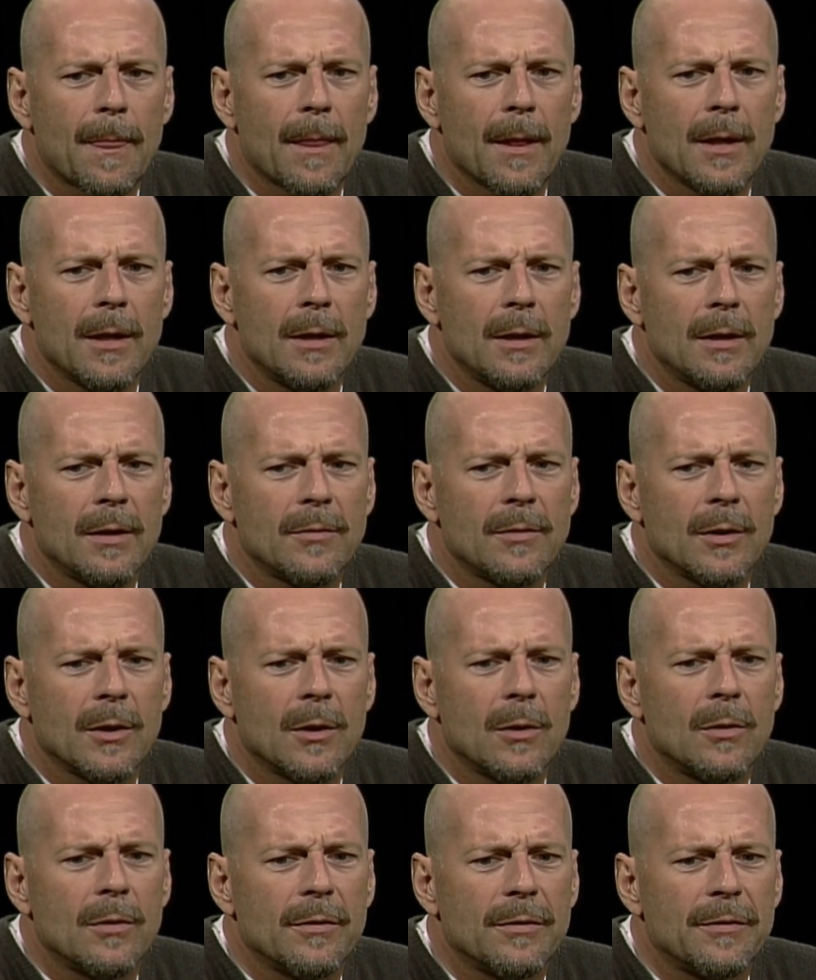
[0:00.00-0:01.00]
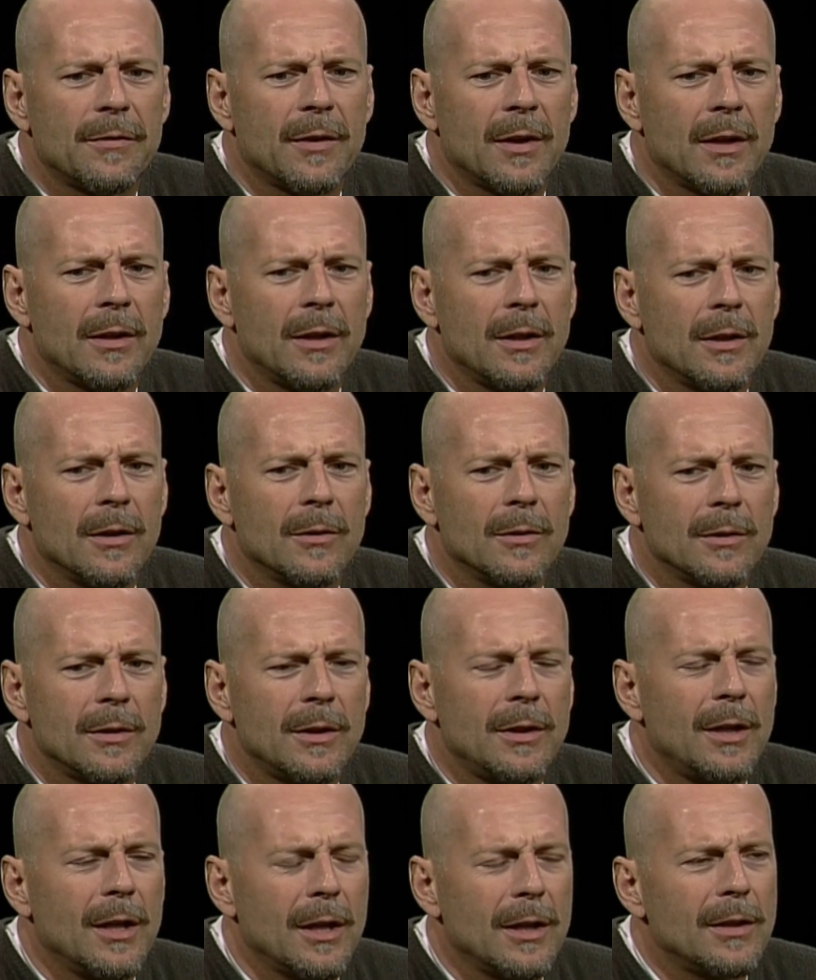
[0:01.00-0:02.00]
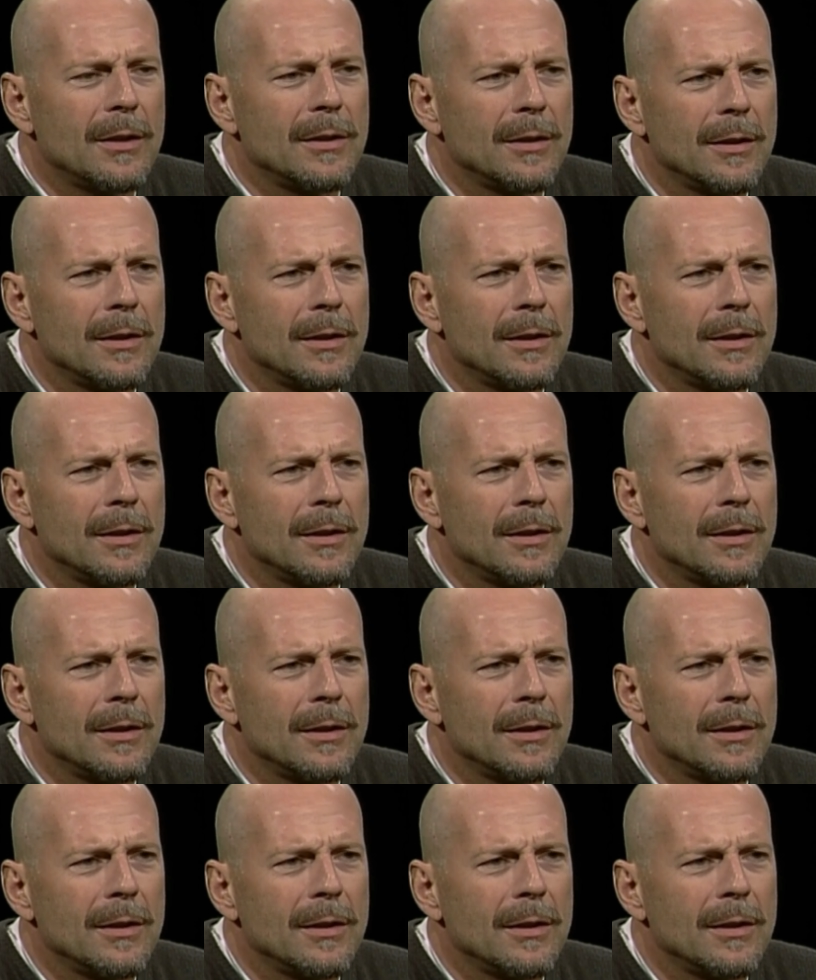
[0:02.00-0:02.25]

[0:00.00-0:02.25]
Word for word: you didn't have to go and find, you know, get.